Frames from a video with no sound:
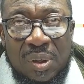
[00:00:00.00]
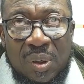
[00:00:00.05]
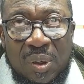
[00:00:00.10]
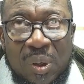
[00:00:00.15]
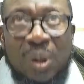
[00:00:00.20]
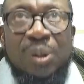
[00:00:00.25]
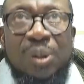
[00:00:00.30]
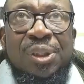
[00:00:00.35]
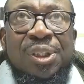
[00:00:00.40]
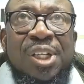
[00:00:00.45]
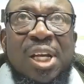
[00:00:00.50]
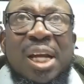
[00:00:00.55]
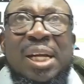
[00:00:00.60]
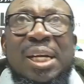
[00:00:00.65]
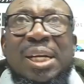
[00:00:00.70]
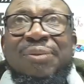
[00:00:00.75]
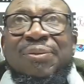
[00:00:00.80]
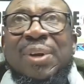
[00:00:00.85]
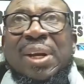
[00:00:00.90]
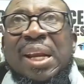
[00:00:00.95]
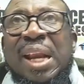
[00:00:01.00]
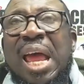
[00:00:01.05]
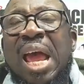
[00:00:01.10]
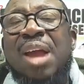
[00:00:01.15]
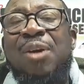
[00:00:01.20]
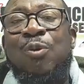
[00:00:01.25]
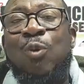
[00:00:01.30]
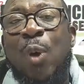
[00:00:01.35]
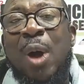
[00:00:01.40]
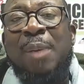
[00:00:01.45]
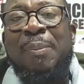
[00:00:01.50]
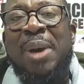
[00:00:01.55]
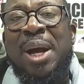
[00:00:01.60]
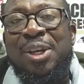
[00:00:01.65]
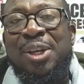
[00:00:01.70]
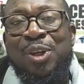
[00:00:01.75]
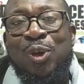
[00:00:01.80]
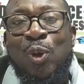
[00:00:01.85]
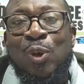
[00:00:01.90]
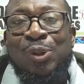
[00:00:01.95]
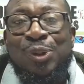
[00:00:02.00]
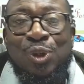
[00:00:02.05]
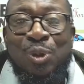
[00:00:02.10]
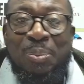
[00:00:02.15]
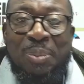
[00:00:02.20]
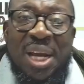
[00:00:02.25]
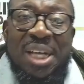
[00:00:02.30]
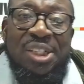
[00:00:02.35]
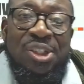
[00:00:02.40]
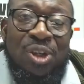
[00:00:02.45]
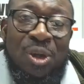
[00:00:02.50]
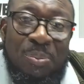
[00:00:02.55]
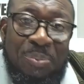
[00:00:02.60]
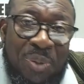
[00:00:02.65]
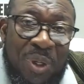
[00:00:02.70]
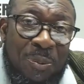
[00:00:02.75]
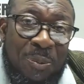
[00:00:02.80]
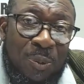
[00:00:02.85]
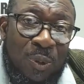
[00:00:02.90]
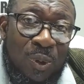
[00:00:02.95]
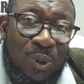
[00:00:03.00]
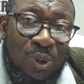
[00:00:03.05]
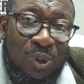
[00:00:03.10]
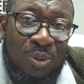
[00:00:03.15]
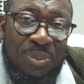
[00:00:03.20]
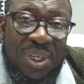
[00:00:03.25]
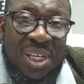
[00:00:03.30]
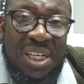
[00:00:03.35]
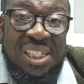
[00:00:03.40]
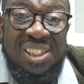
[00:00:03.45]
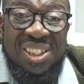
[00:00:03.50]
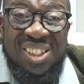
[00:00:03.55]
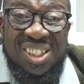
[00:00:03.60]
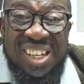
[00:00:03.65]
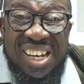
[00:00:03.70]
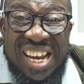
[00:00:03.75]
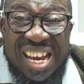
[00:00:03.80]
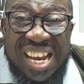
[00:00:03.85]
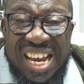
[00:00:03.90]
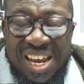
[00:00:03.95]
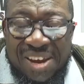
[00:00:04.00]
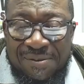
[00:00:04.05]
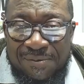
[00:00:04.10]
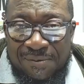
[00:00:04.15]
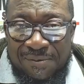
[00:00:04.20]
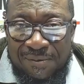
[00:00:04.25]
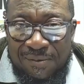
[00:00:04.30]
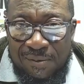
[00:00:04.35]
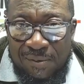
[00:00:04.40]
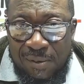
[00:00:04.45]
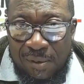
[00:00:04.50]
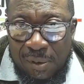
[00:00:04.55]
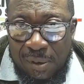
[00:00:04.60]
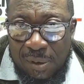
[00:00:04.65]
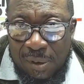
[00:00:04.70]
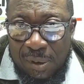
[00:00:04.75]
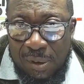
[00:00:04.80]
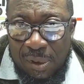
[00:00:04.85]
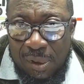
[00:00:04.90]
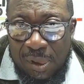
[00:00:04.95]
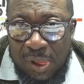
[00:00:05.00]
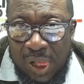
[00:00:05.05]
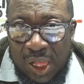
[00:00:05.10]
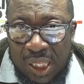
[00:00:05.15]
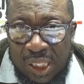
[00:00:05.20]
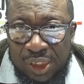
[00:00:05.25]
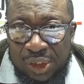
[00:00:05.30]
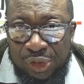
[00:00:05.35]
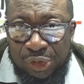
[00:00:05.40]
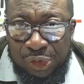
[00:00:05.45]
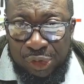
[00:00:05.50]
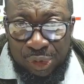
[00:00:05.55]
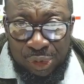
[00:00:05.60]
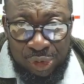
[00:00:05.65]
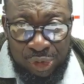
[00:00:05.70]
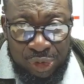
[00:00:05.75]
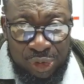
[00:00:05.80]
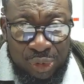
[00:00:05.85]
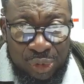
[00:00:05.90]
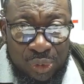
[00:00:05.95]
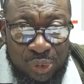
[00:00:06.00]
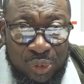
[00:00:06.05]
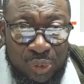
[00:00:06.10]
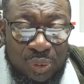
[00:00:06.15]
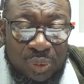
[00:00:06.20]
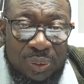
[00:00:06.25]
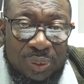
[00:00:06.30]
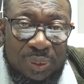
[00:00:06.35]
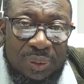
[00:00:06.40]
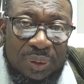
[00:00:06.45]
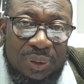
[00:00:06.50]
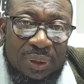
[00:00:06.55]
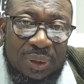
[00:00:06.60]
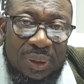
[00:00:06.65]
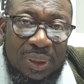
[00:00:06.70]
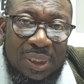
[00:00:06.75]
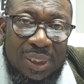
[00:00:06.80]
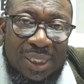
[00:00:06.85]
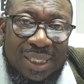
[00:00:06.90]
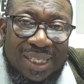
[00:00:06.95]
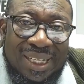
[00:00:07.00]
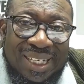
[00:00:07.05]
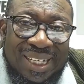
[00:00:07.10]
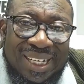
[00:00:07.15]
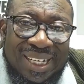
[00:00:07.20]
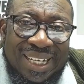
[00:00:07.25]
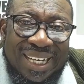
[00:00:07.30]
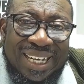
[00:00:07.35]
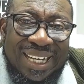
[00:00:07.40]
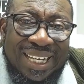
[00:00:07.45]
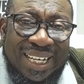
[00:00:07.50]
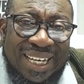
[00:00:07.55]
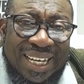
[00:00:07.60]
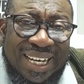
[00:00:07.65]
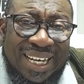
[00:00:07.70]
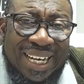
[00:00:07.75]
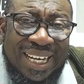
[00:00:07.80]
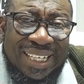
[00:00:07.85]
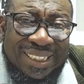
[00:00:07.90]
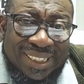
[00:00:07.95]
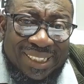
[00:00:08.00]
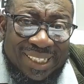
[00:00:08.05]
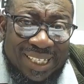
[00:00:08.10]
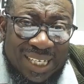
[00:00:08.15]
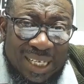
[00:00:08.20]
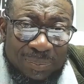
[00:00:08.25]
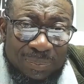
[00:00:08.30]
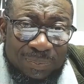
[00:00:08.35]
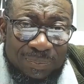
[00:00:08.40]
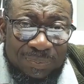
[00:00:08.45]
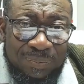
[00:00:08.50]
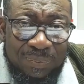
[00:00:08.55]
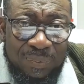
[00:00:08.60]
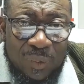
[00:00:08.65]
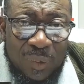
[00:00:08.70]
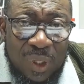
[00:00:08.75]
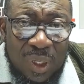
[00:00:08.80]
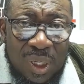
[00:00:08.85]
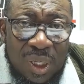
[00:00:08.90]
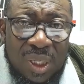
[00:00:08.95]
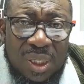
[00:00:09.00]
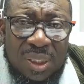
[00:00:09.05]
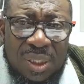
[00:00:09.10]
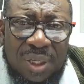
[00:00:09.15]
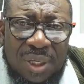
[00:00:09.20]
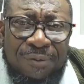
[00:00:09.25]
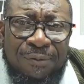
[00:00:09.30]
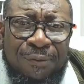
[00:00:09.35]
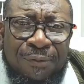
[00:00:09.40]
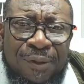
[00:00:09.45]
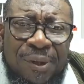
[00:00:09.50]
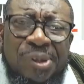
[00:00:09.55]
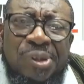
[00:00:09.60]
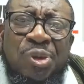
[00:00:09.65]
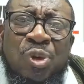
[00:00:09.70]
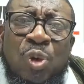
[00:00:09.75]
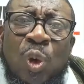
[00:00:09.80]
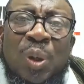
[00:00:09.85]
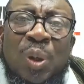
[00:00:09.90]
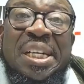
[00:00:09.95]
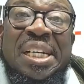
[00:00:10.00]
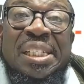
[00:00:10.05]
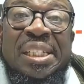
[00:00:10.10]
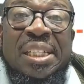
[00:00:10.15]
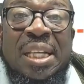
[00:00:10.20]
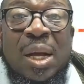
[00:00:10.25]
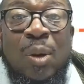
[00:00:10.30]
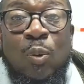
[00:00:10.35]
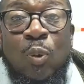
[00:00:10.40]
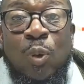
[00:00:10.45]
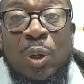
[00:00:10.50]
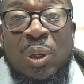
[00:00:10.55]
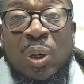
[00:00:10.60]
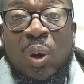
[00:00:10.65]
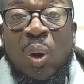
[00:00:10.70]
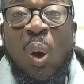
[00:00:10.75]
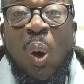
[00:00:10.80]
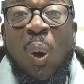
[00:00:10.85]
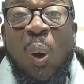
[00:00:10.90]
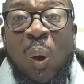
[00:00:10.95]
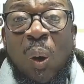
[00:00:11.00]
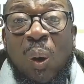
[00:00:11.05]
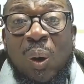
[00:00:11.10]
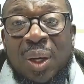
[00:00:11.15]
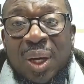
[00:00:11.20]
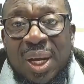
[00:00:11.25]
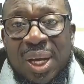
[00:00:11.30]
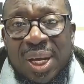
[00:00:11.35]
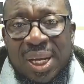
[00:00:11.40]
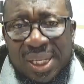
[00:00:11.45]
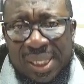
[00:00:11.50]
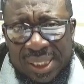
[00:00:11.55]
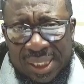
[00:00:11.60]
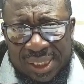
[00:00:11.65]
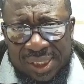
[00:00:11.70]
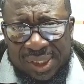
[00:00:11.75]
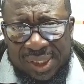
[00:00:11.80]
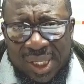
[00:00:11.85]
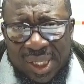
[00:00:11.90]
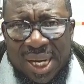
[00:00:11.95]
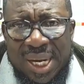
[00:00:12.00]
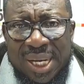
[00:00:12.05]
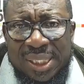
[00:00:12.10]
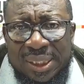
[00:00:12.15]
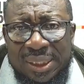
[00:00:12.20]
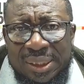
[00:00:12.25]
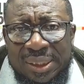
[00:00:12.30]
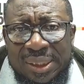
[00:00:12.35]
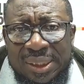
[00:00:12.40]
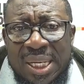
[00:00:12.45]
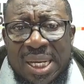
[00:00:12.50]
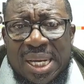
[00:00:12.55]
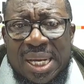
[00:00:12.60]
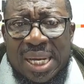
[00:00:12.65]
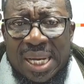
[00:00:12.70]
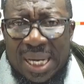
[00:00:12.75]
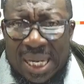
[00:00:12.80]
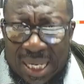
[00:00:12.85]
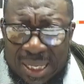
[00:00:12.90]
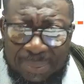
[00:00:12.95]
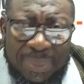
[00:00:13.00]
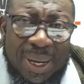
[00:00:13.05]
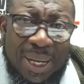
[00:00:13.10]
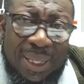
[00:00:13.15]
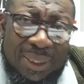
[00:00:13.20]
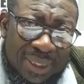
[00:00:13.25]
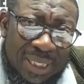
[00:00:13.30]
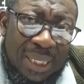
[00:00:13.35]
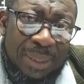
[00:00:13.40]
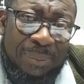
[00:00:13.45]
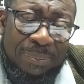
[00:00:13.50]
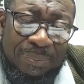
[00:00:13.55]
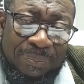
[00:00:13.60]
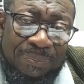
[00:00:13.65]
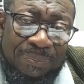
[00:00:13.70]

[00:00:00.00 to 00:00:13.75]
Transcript: Or you start living life whereby you're going to make some people to be a slave to you. Engage them refuse to understand what God is saying about them.